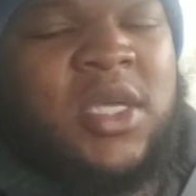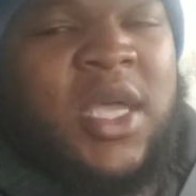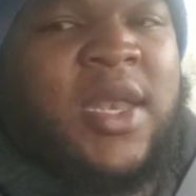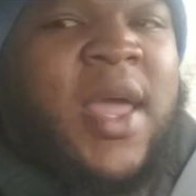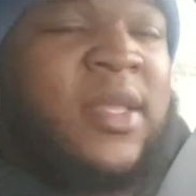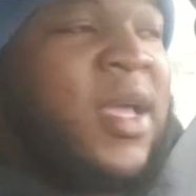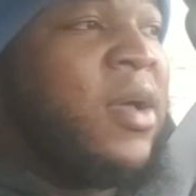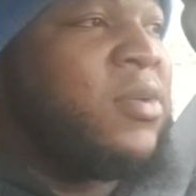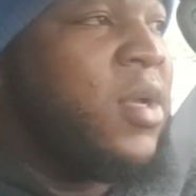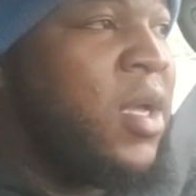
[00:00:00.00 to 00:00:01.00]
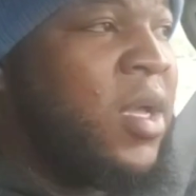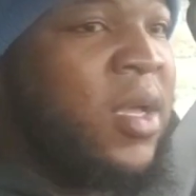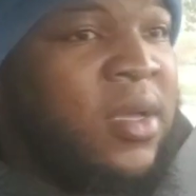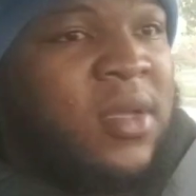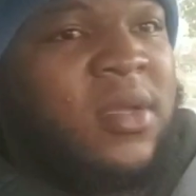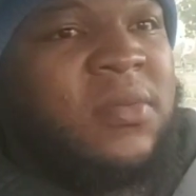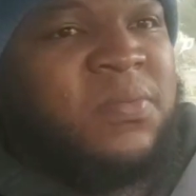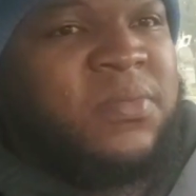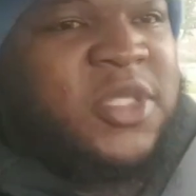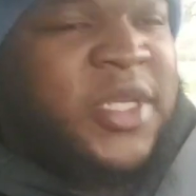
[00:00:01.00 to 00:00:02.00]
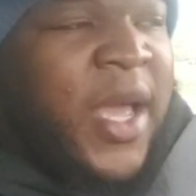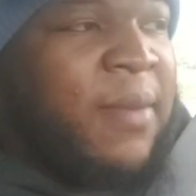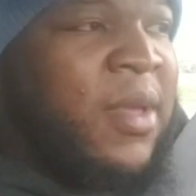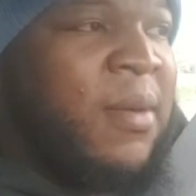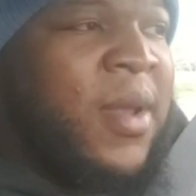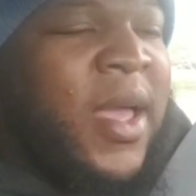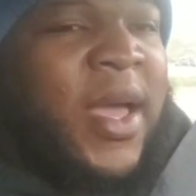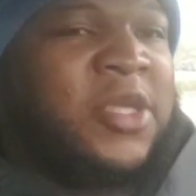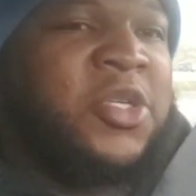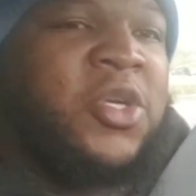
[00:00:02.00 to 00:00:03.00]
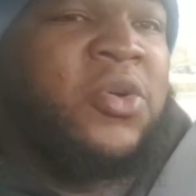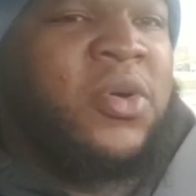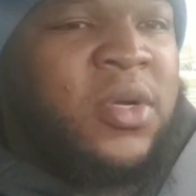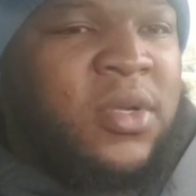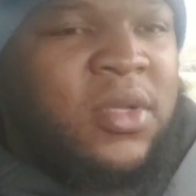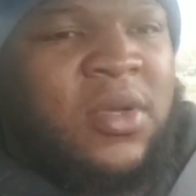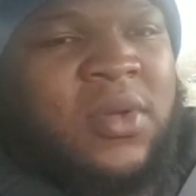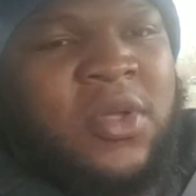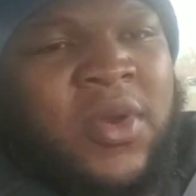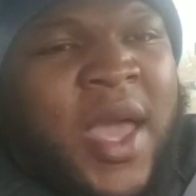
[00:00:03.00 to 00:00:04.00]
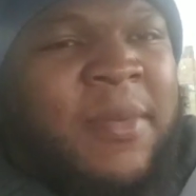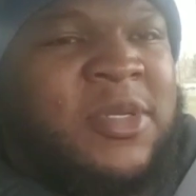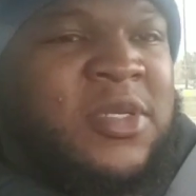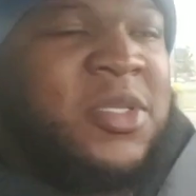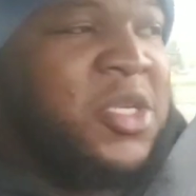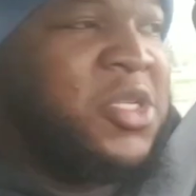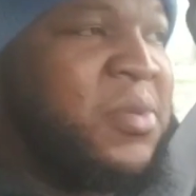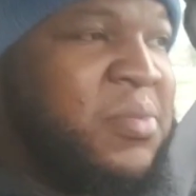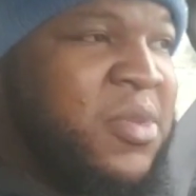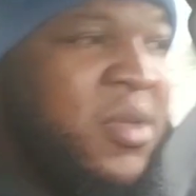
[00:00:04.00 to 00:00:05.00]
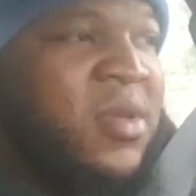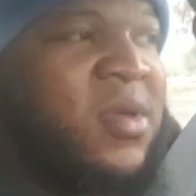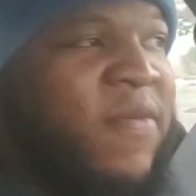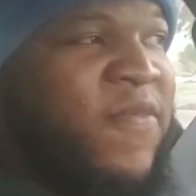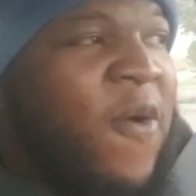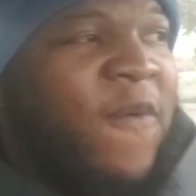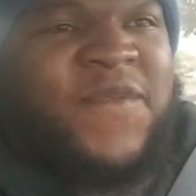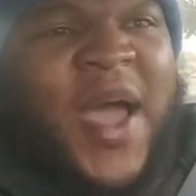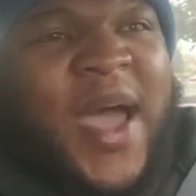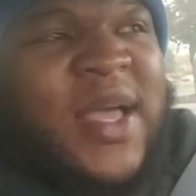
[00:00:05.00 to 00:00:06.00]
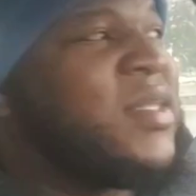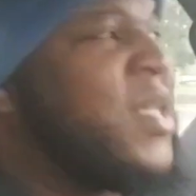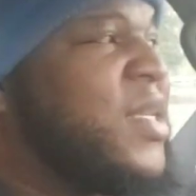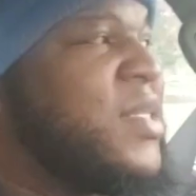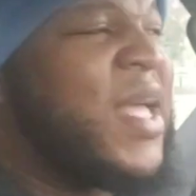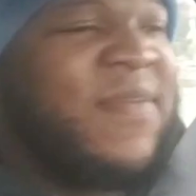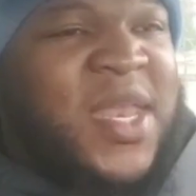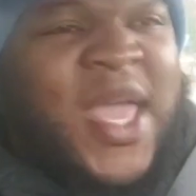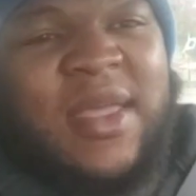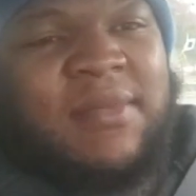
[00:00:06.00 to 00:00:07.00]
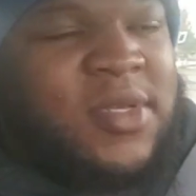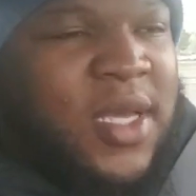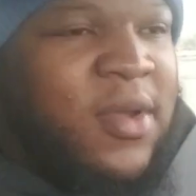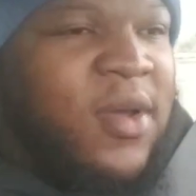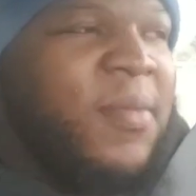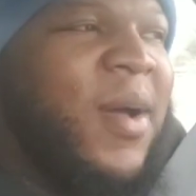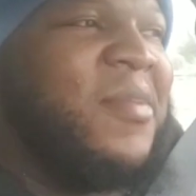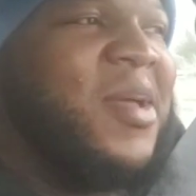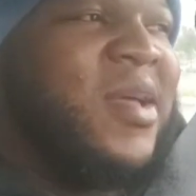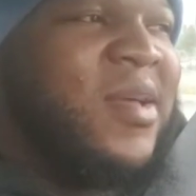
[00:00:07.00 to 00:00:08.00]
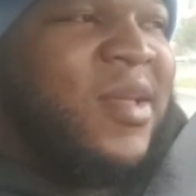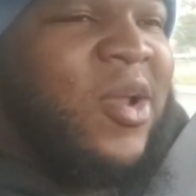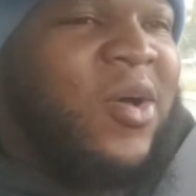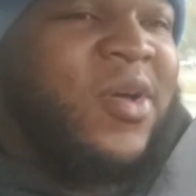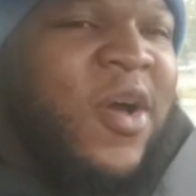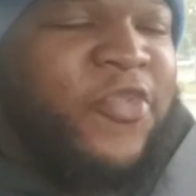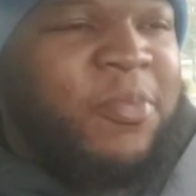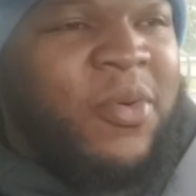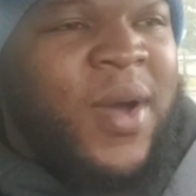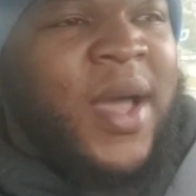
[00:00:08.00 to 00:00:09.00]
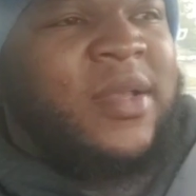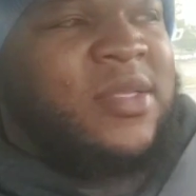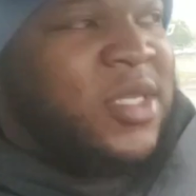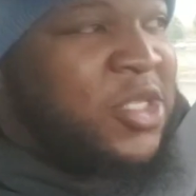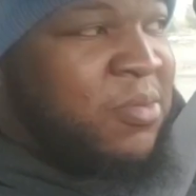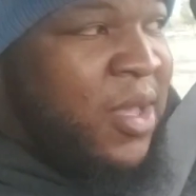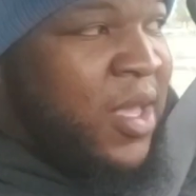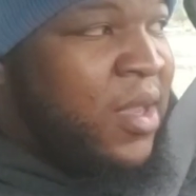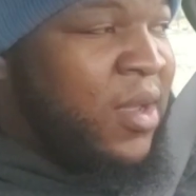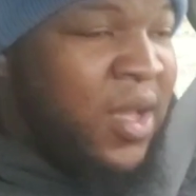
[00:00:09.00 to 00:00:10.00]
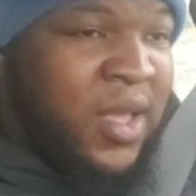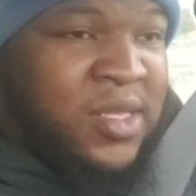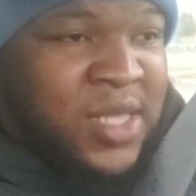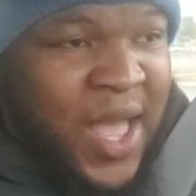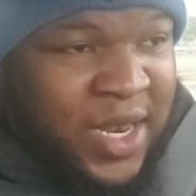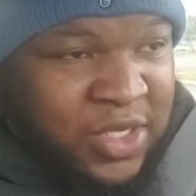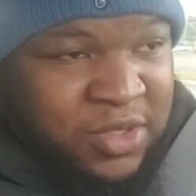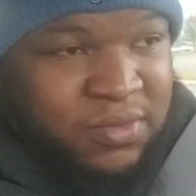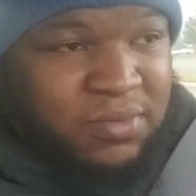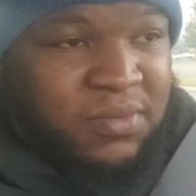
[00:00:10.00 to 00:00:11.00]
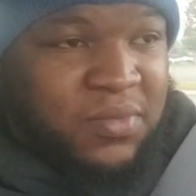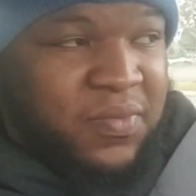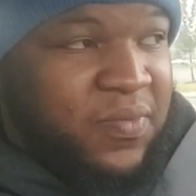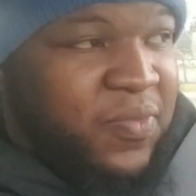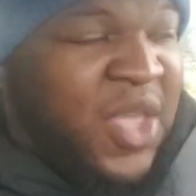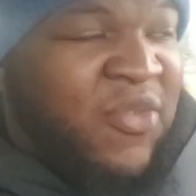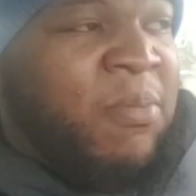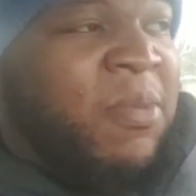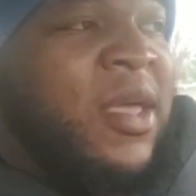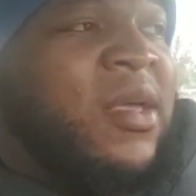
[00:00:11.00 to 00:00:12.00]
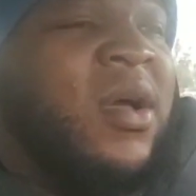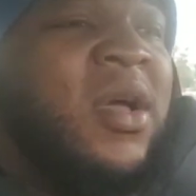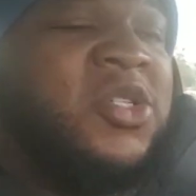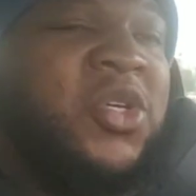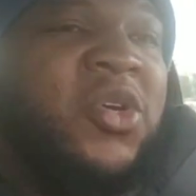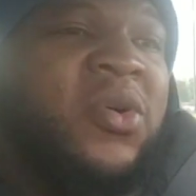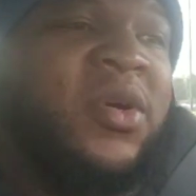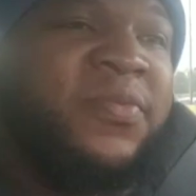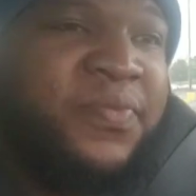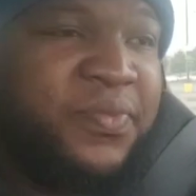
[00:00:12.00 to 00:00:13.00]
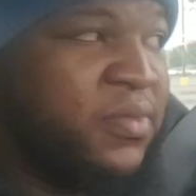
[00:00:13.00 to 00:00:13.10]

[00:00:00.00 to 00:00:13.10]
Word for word: to get knocked out tonight, man. But I got Shakur, unanimous decision. 4, 5, 6, 7, 8. Which I know I'm about, you know, a comfortable wide decision, man. Gonzalez, if he beat Shakur,